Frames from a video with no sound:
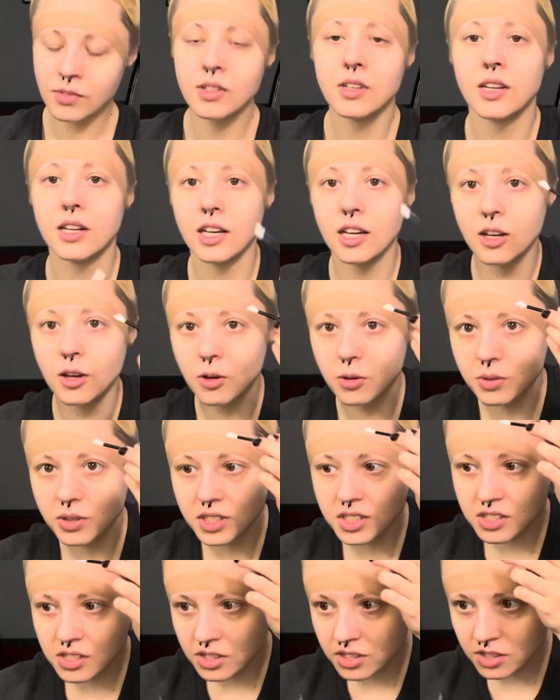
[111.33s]
And I
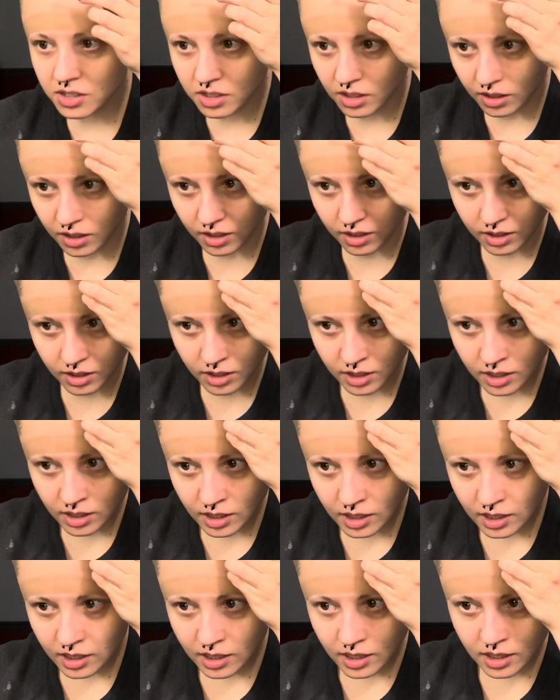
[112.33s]
always start
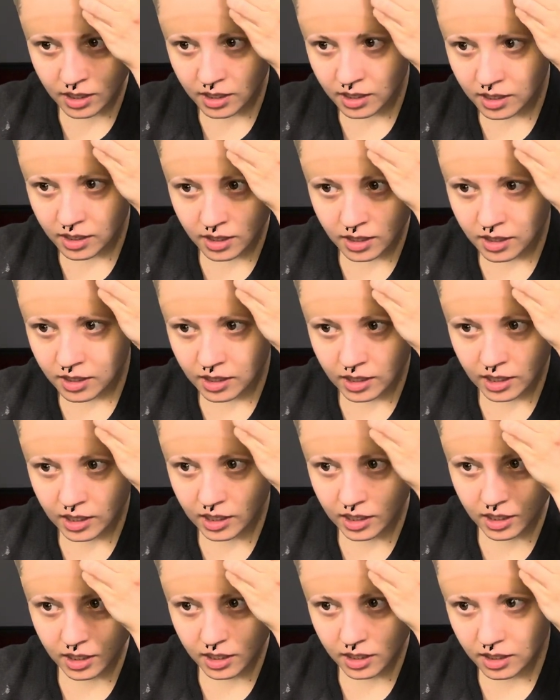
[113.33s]

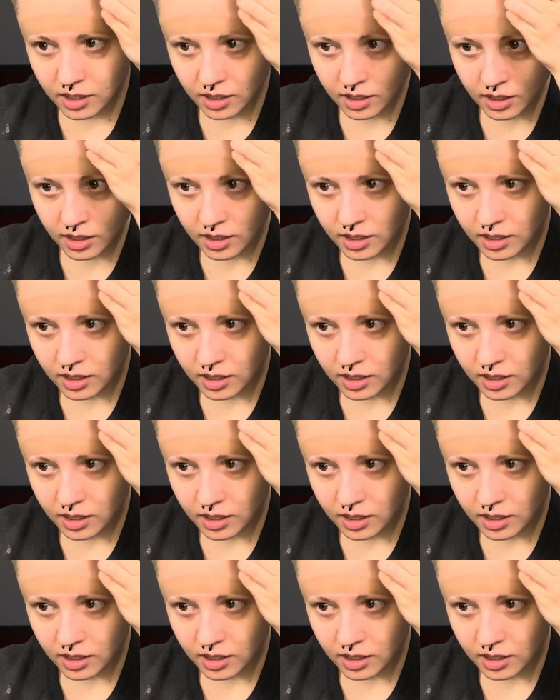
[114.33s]
here,